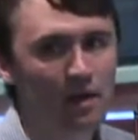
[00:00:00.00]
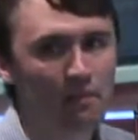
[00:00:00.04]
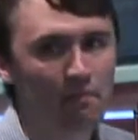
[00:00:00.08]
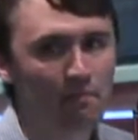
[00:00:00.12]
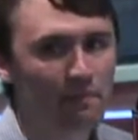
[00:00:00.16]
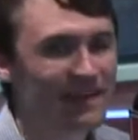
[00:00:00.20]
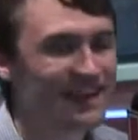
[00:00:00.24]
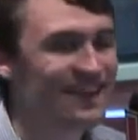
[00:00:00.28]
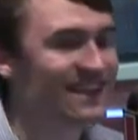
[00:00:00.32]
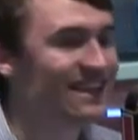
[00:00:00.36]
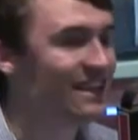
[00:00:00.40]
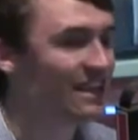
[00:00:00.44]

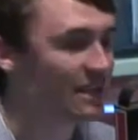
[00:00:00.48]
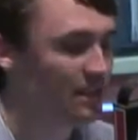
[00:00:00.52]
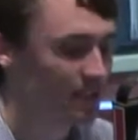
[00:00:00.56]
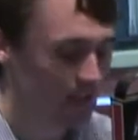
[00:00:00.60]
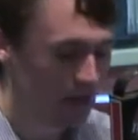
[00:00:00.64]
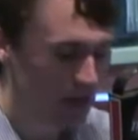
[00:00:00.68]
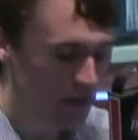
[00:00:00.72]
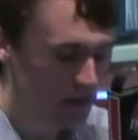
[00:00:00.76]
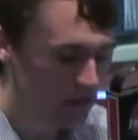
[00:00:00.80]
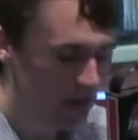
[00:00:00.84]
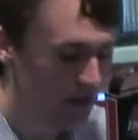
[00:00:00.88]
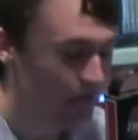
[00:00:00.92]
being
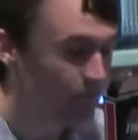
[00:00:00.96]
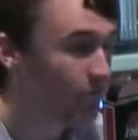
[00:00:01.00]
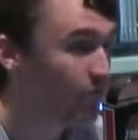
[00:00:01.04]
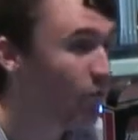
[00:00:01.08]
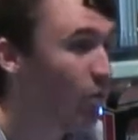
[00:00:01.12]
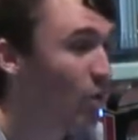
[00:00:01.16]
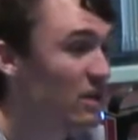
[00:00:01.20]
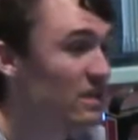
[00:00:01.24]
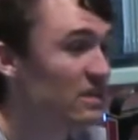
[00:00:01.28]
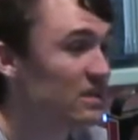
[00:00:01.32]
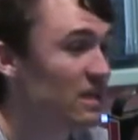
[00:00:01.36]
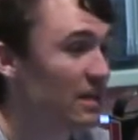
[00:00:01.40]
that
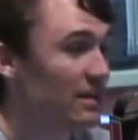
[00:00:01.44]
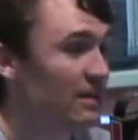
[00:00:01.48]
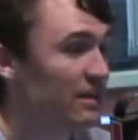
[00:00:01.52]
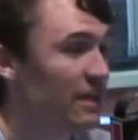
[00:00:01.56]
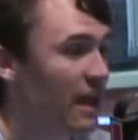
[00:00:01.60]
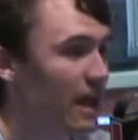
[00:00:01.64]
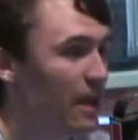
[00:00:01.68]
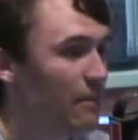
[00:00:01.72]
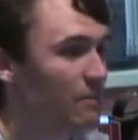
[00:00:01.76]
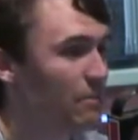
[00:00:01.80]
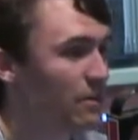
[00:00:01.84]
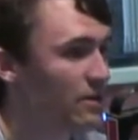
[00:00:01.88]
voice on
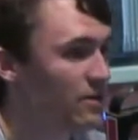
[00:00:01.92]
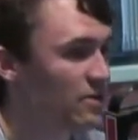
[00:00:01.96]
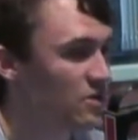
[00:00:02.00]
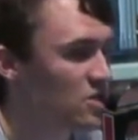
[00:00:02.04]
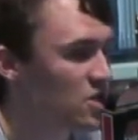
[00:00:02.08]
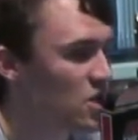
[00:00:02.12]
campus,